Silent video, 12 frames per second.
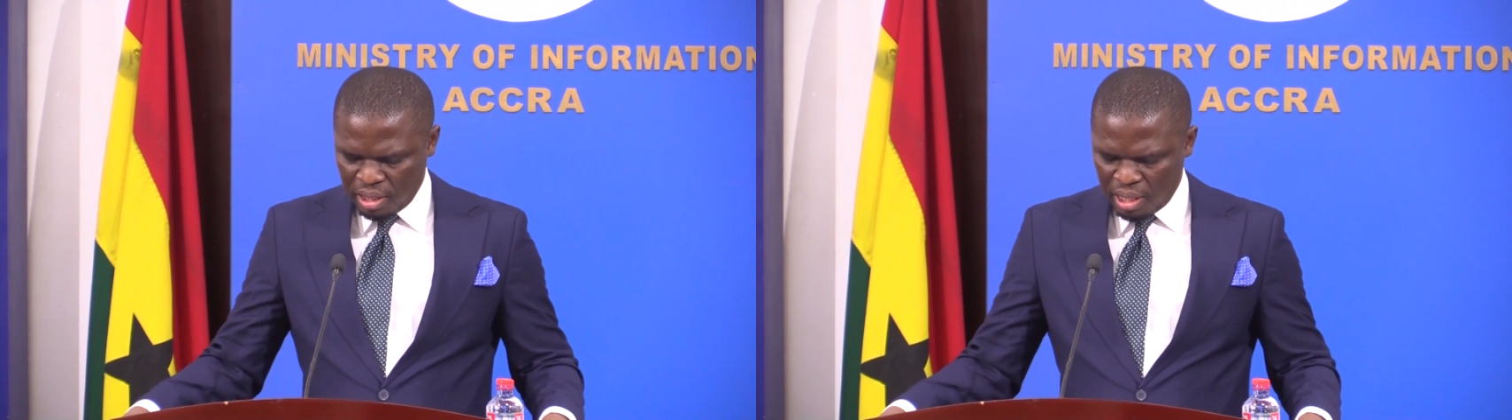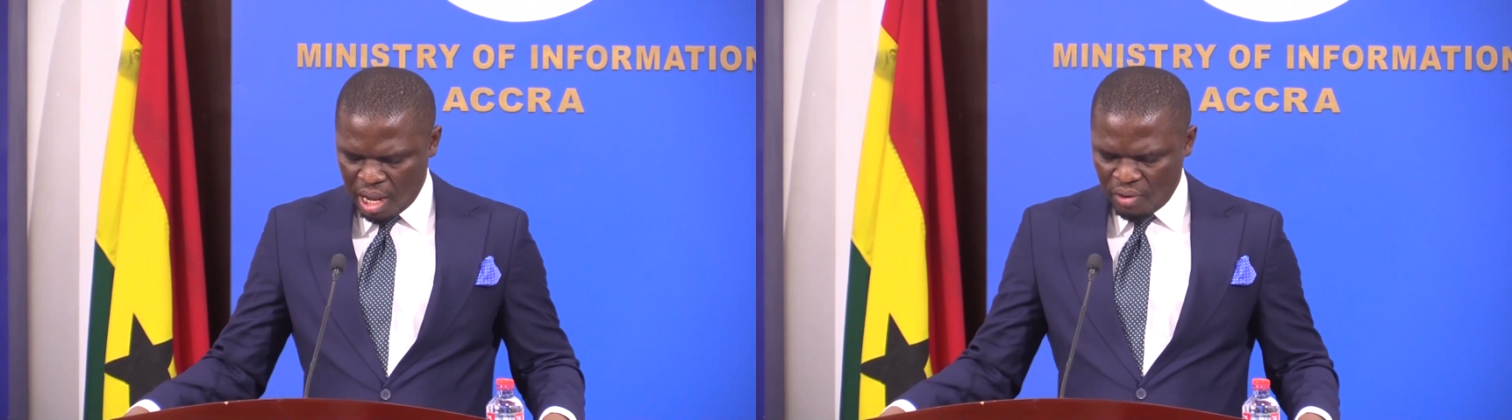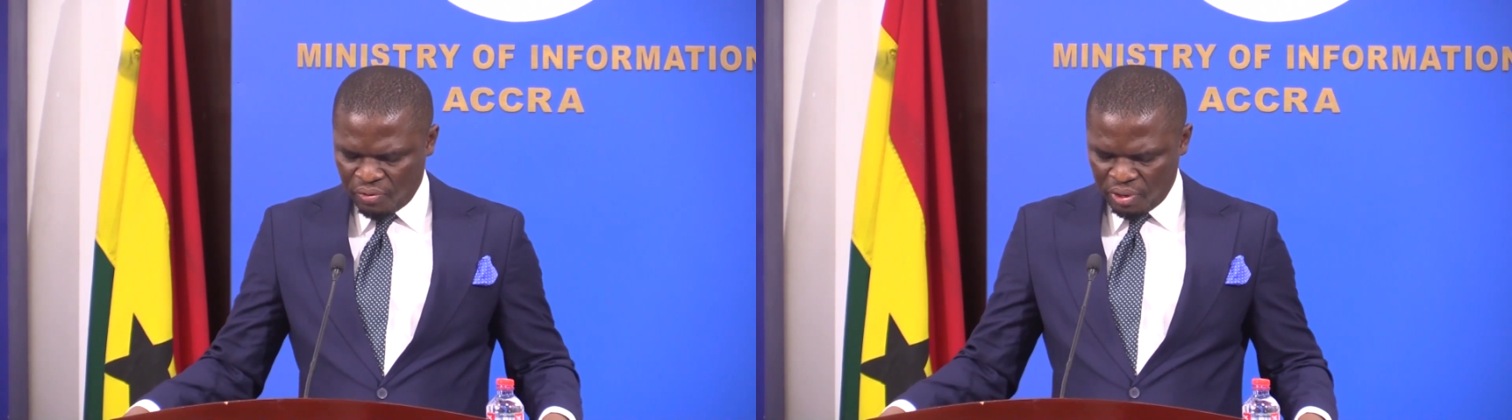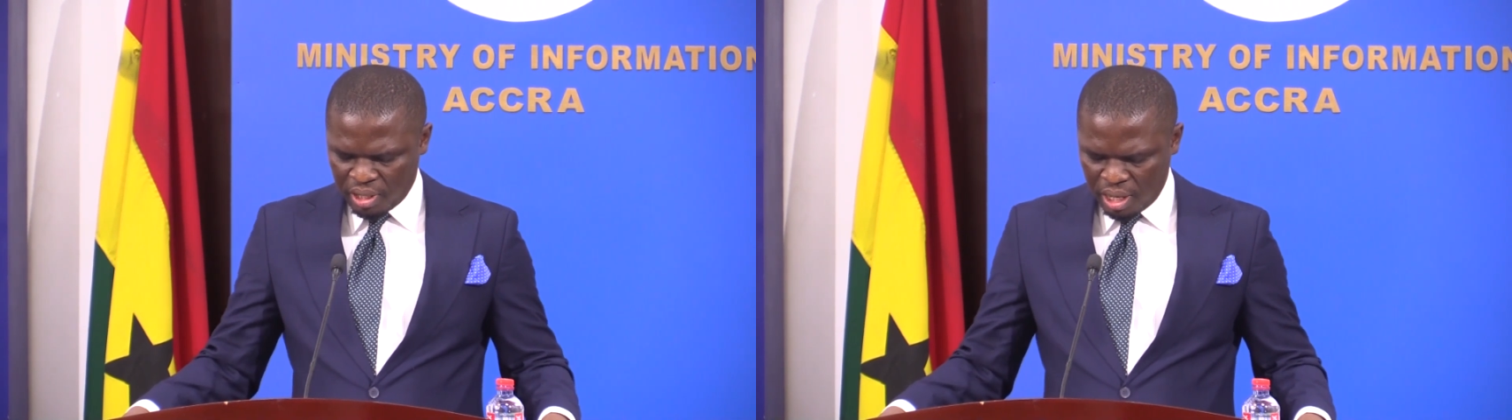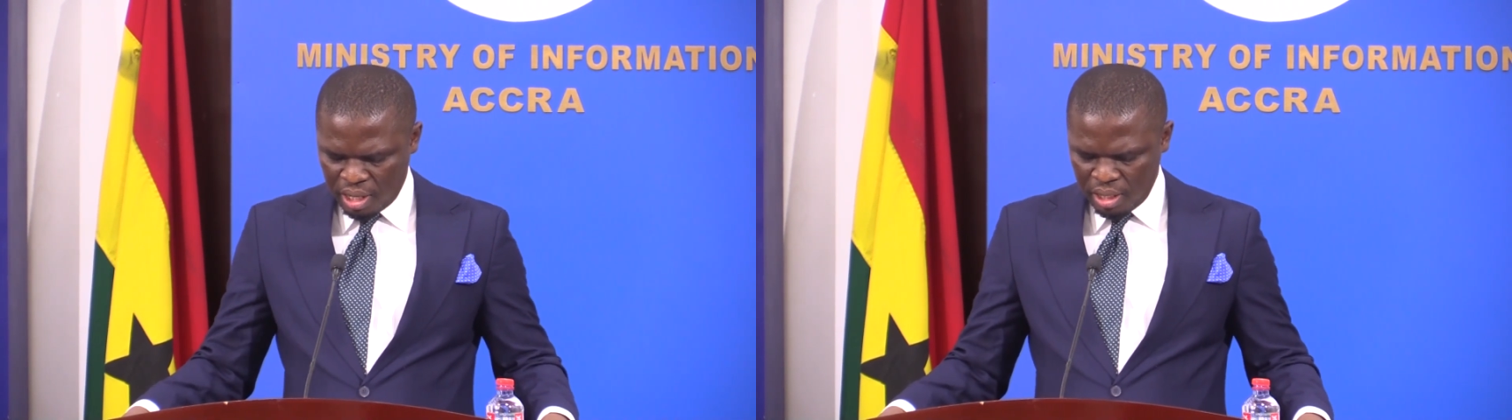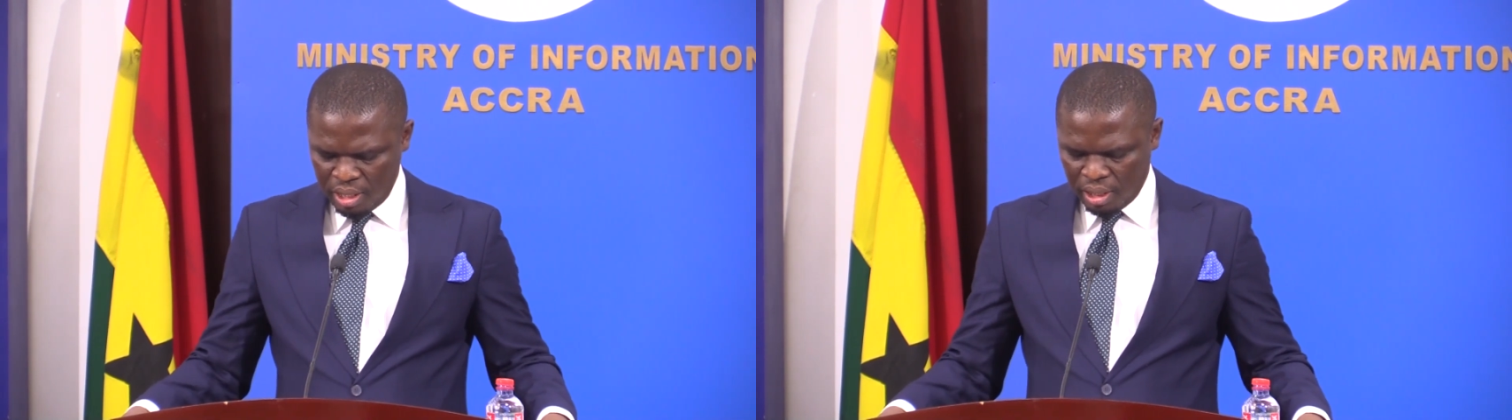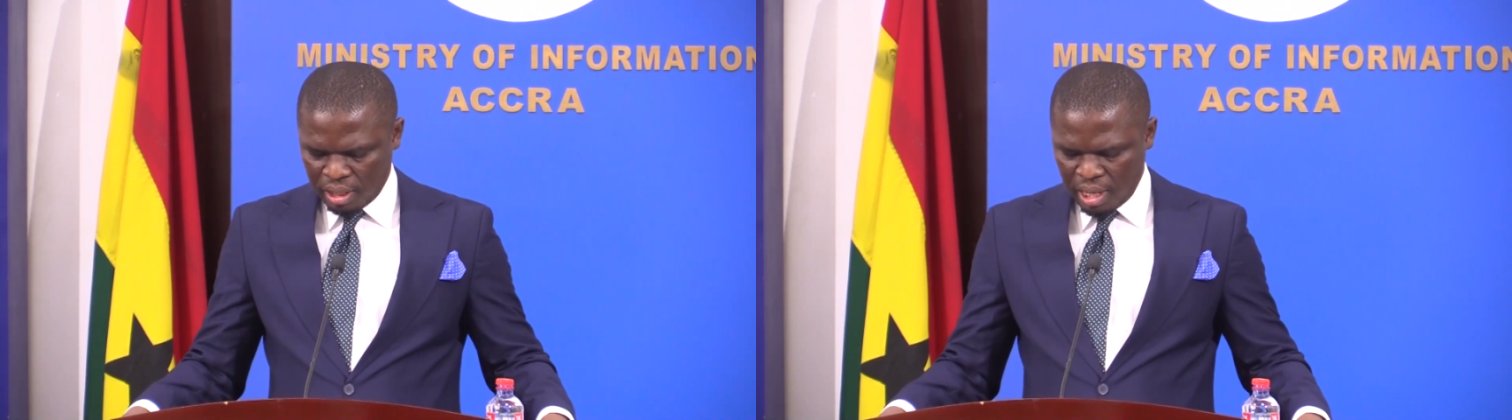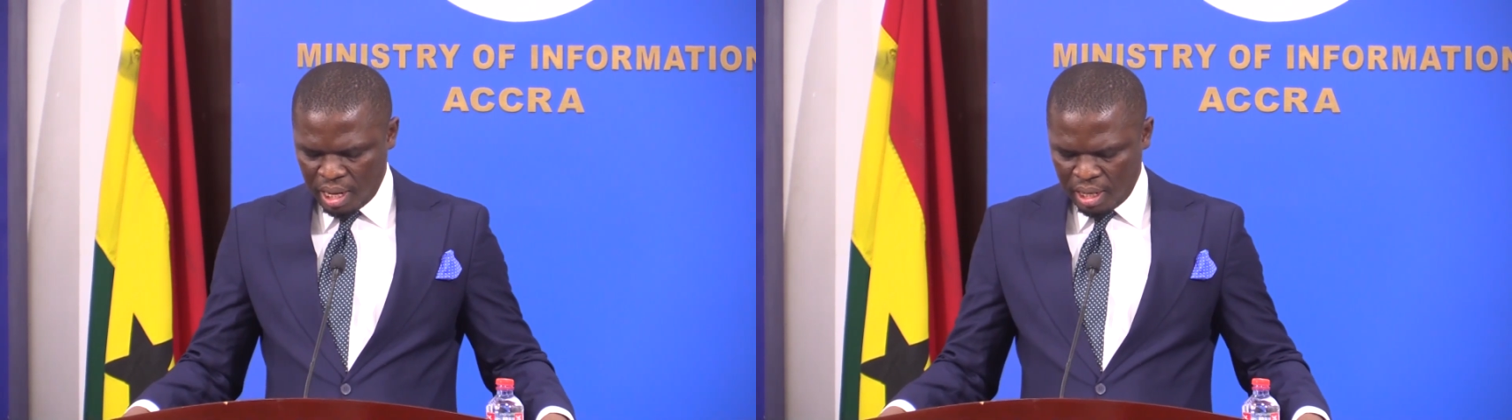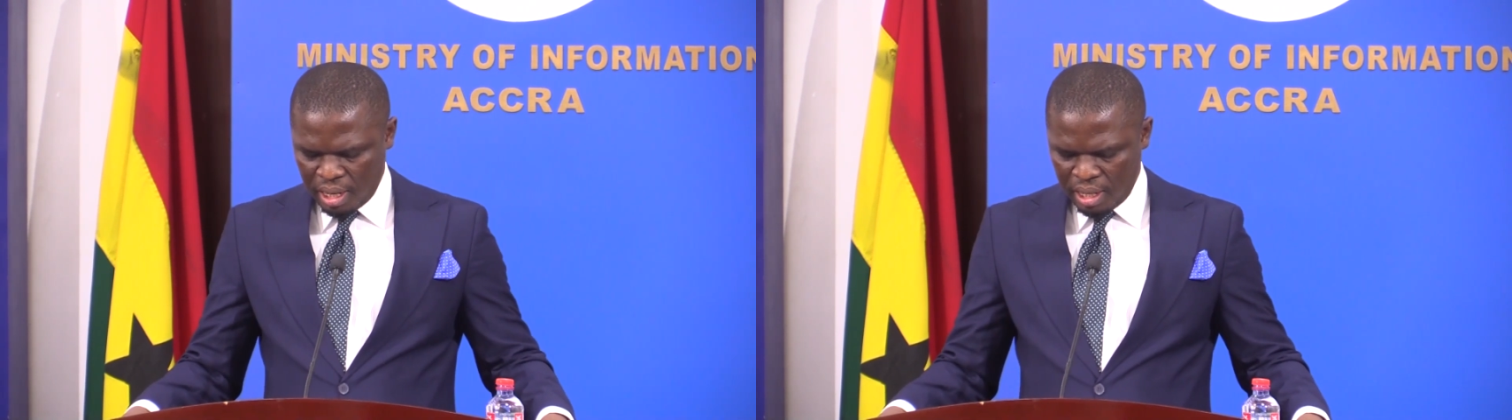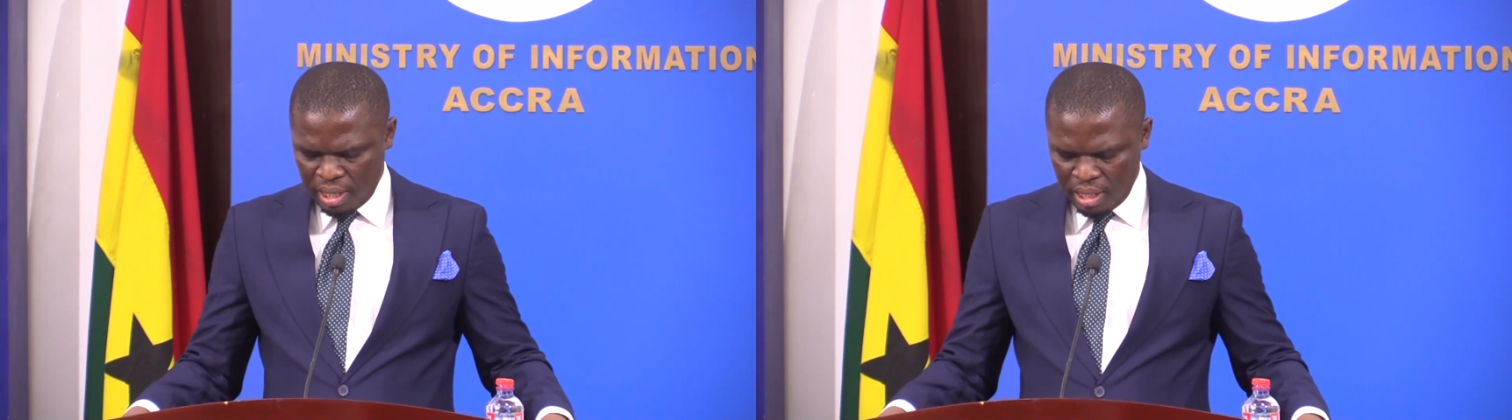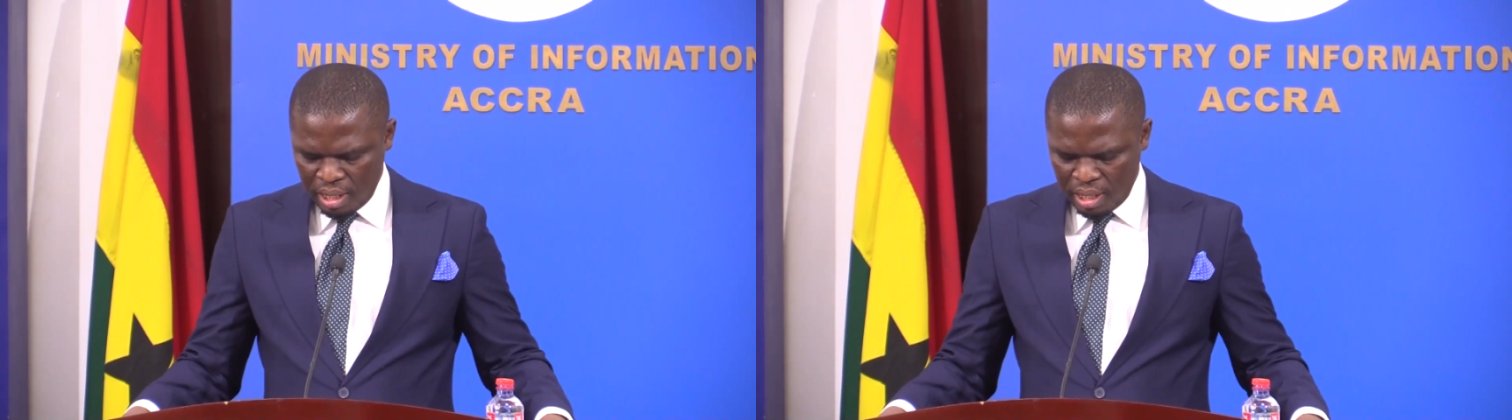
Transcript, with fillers: in Africa, in Ghana,